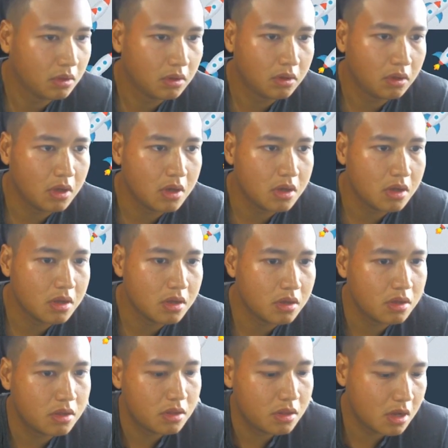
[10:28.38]

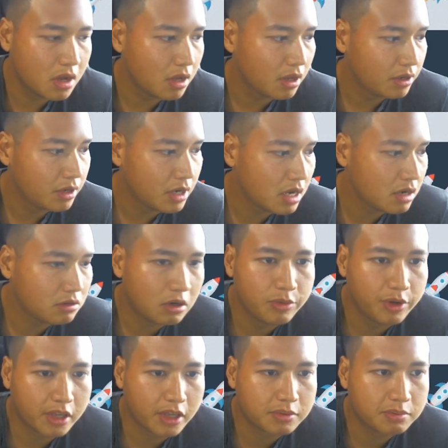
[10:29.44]
And now I'll be
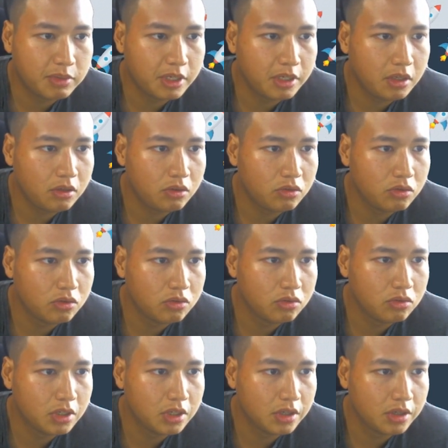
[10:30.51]
explaining to you
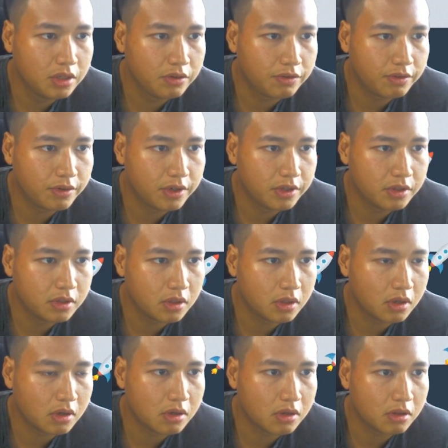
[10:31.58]
the different
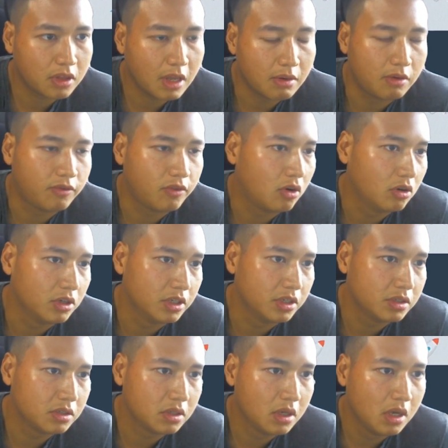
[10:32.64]
type of
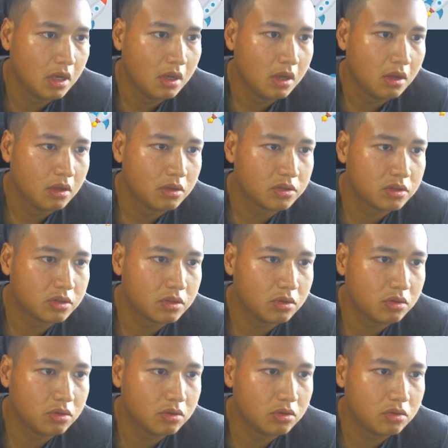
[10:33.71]
orders.
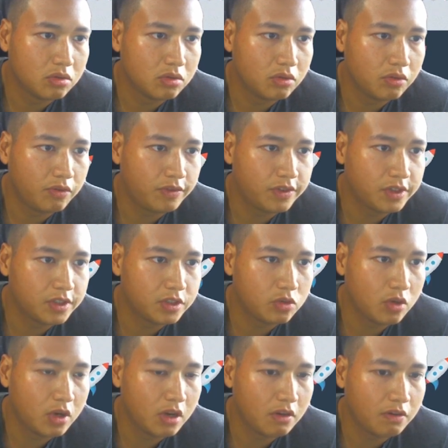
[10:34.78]
So first you
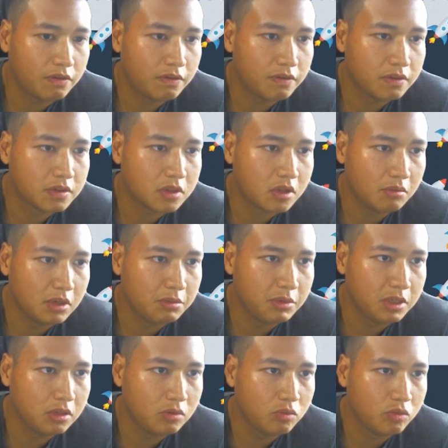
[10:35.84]
have stop limit,
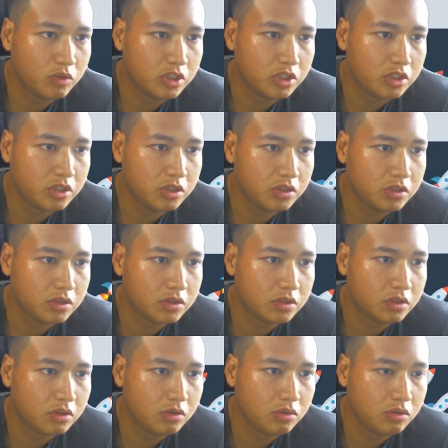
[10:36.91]
which is
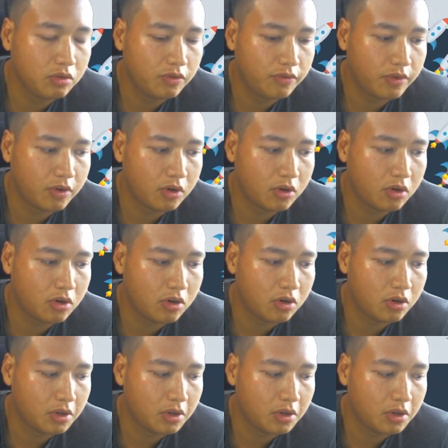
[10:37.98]
good for